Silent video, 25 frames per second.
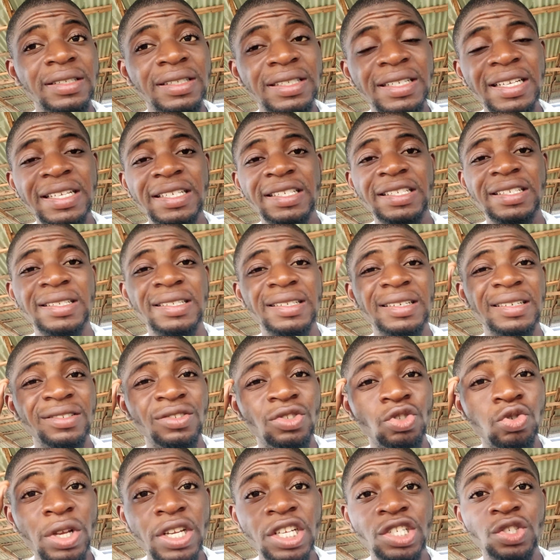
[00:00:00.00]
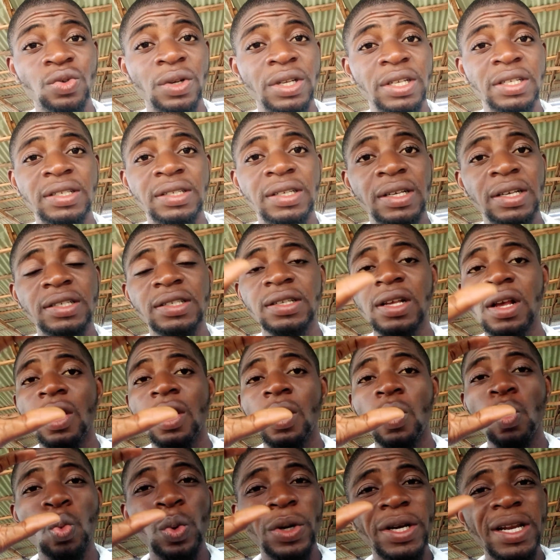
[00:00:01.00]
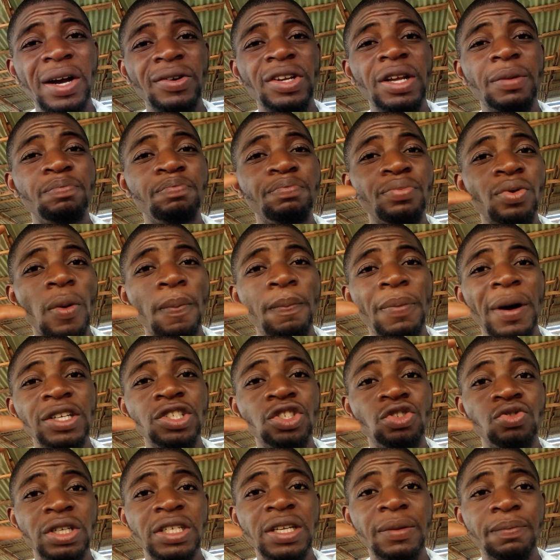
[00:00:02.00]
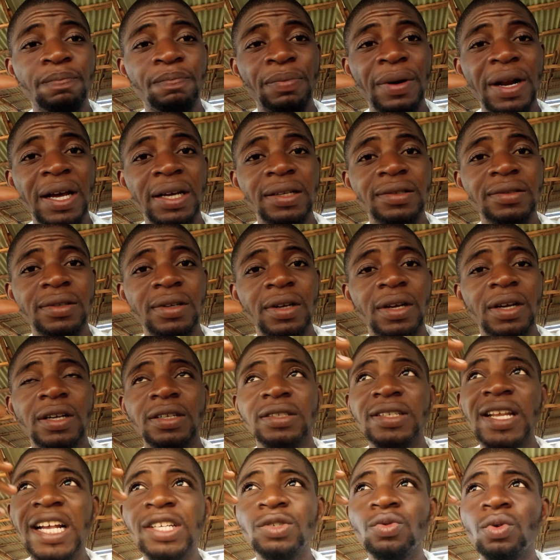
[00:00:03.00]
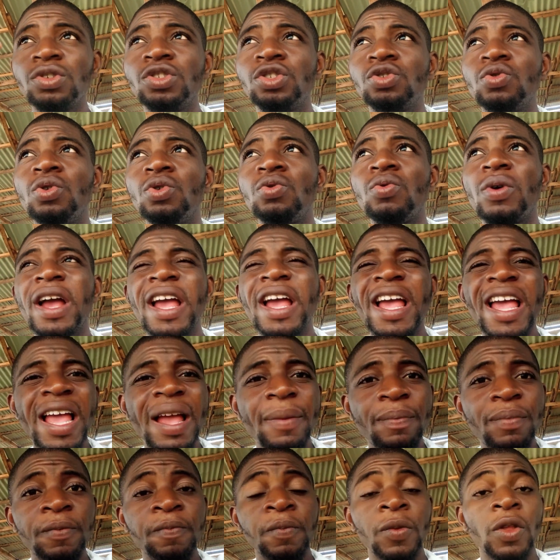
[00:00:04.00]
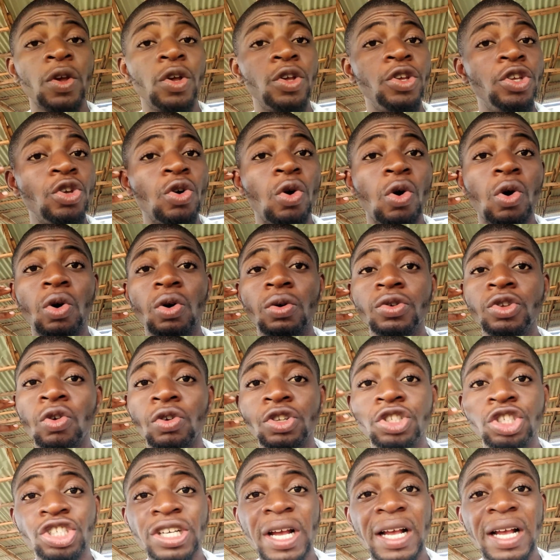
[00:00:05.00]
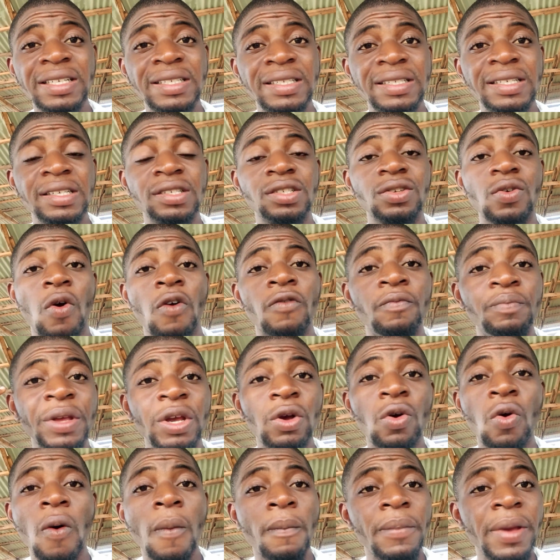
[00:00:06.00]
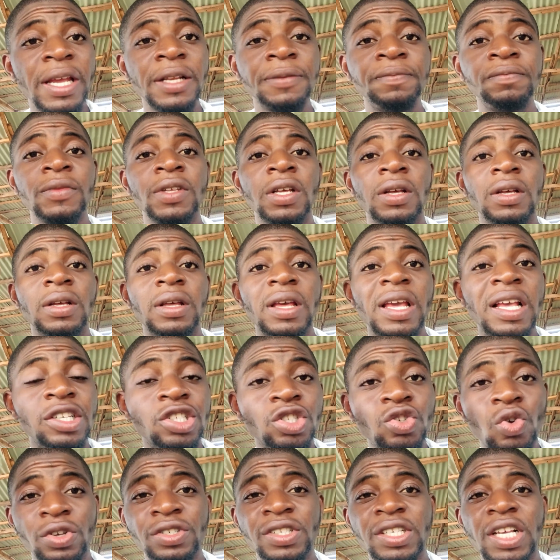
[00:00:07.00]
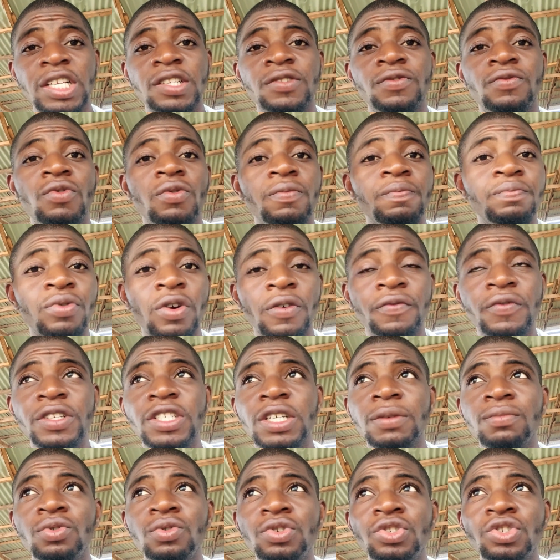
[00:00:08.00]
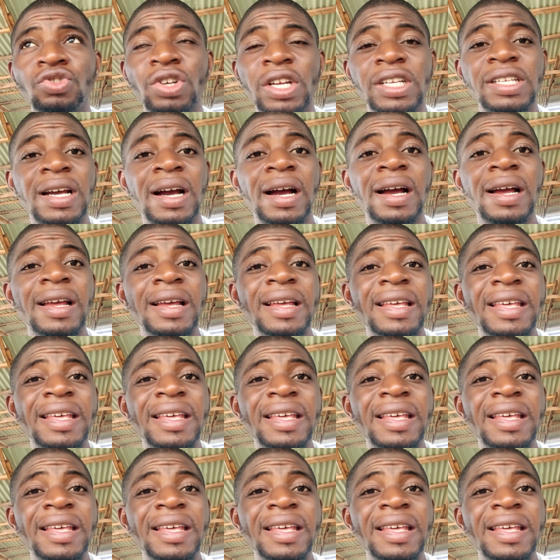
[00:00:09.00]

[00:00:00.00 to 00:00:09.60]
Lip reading: this 2026 without a proper trading plan. That's what is going to help your chances of becoming a successful, profitable trader